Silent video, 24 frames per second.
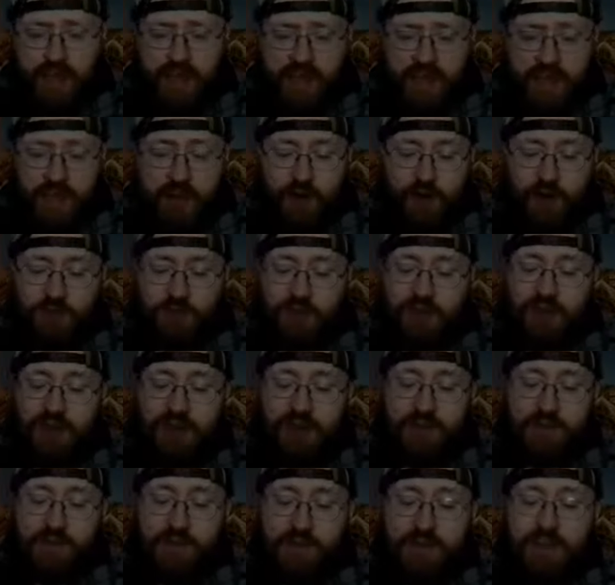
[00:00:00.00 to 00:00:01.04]
Here it's like
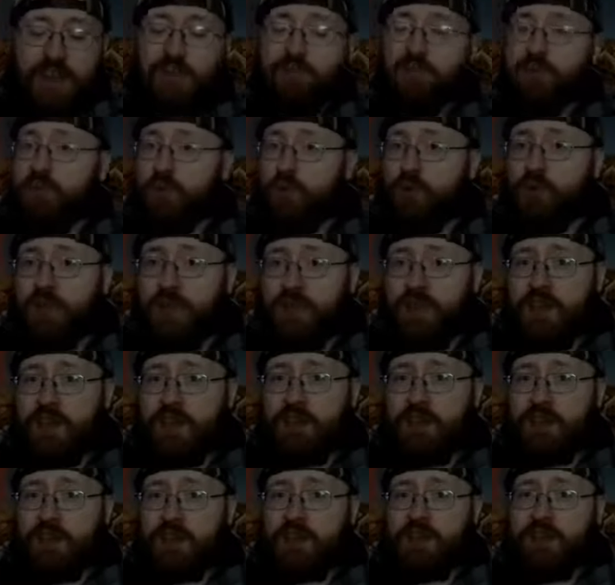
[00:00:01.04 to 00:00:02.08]
a fake
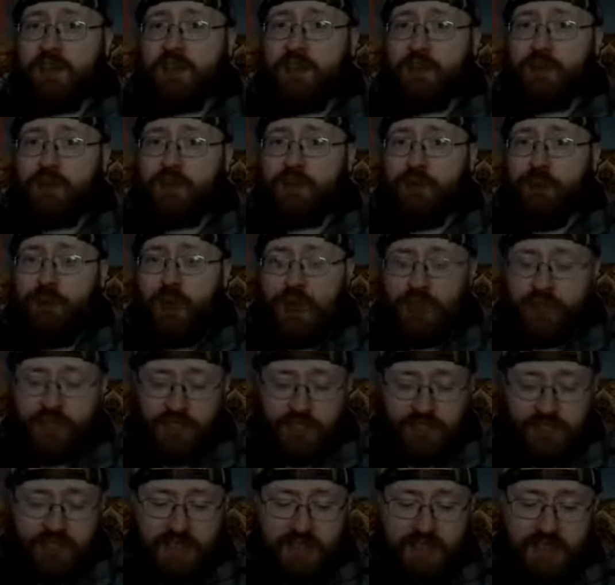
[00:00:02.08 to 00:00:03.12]
movie that the characters are
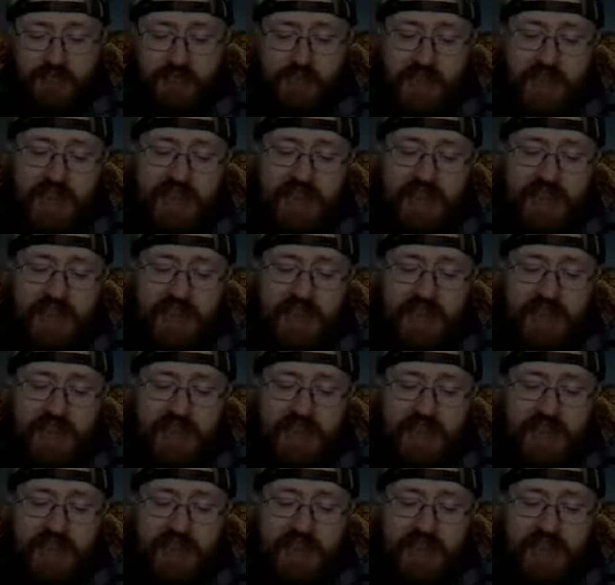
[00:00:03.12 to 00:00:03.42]
watching.